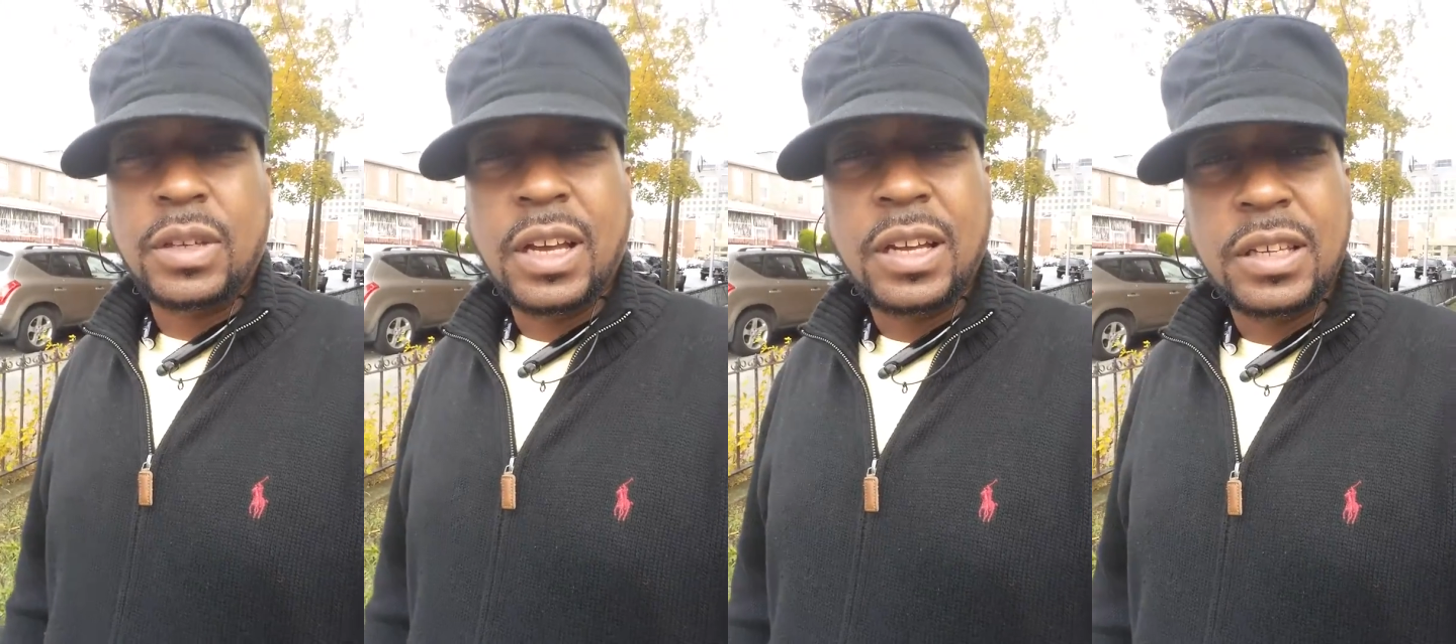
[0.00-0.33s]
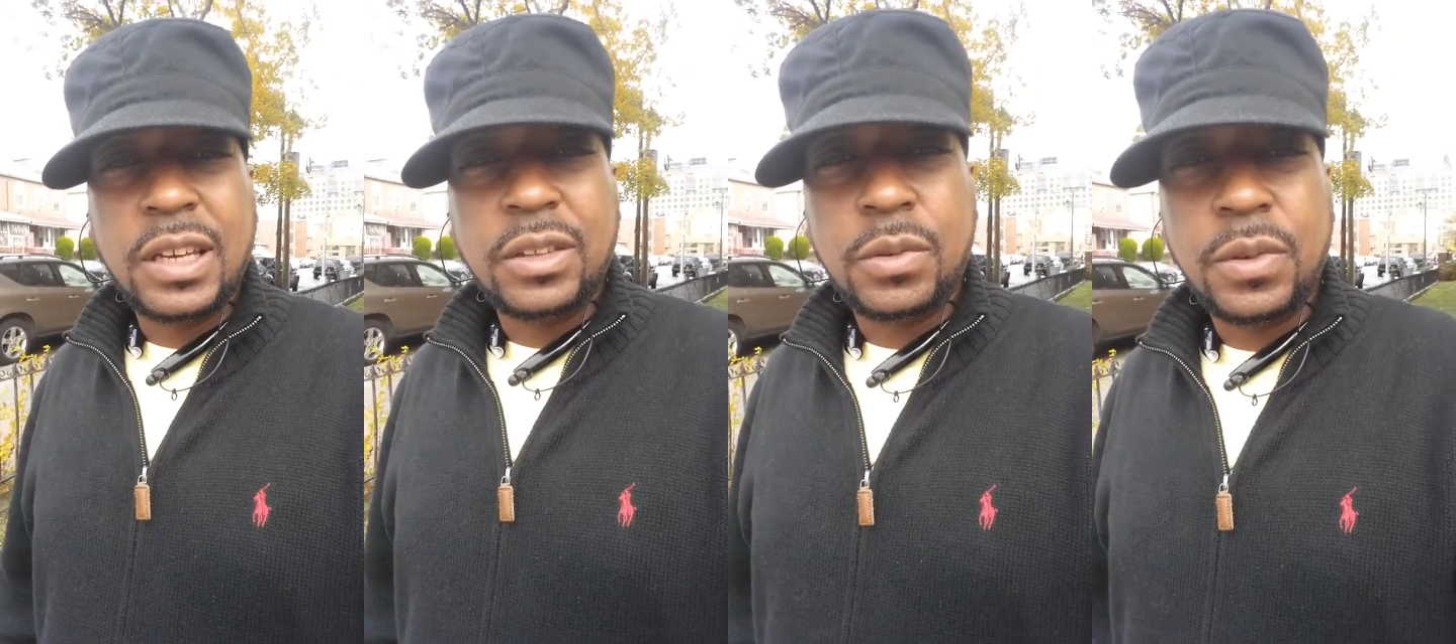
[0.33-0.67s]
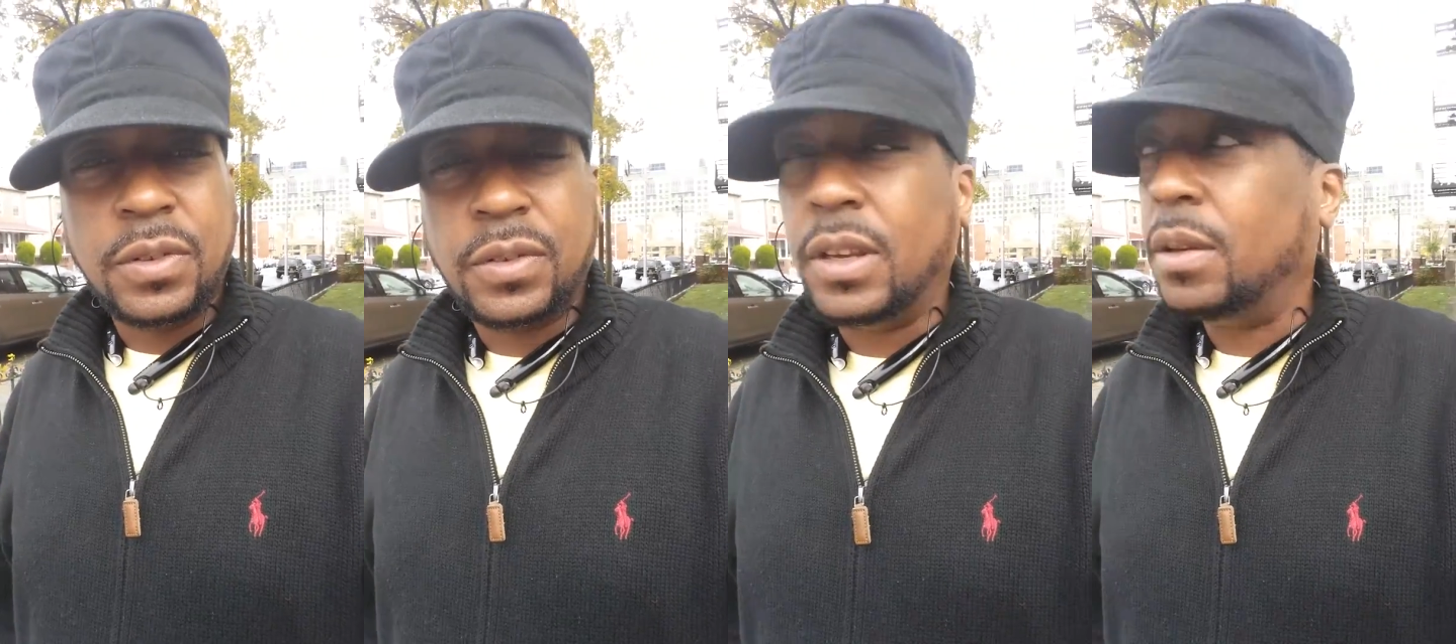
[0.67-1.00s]
y'all y'all do
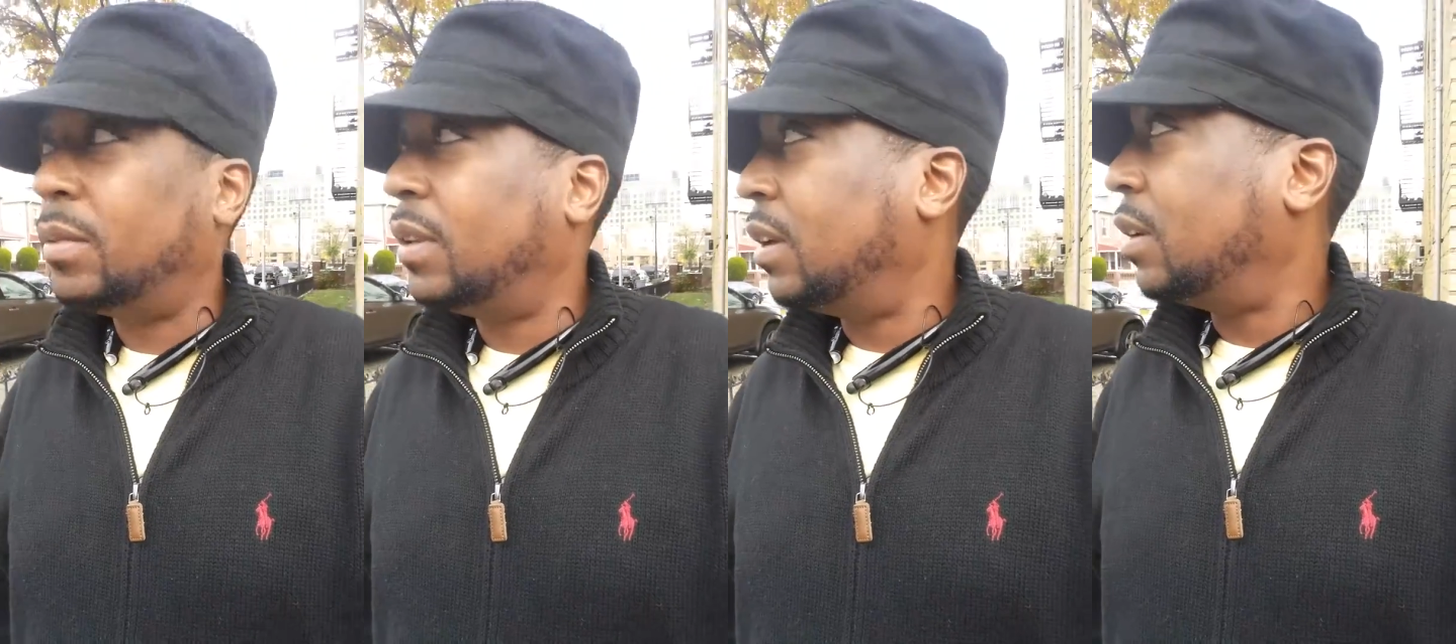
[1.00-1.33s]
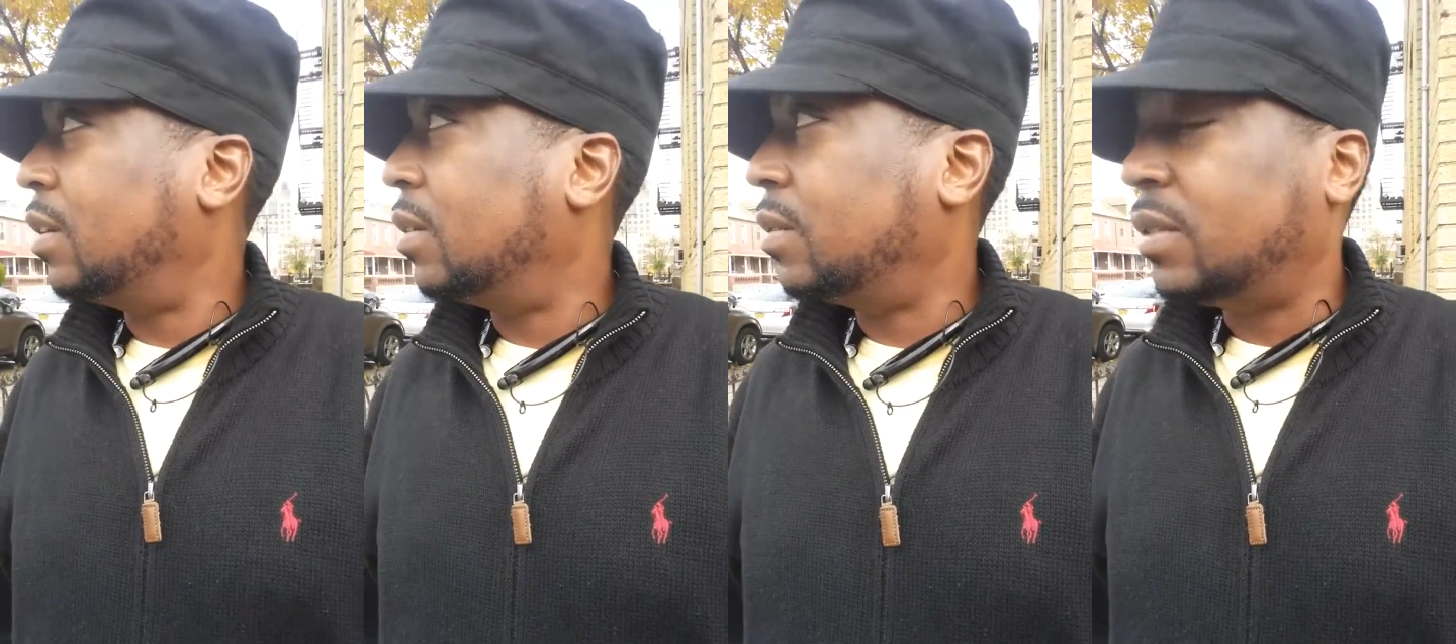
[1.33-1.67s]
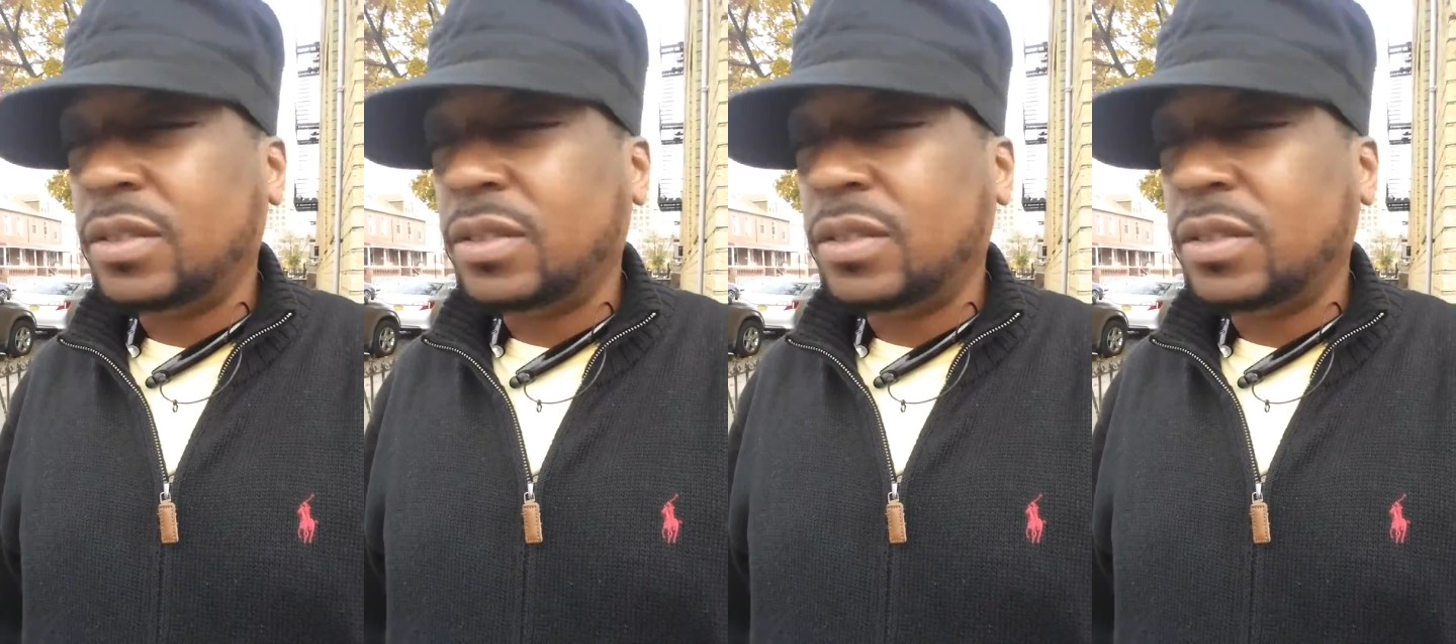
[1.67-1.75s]
the same thing, y'all.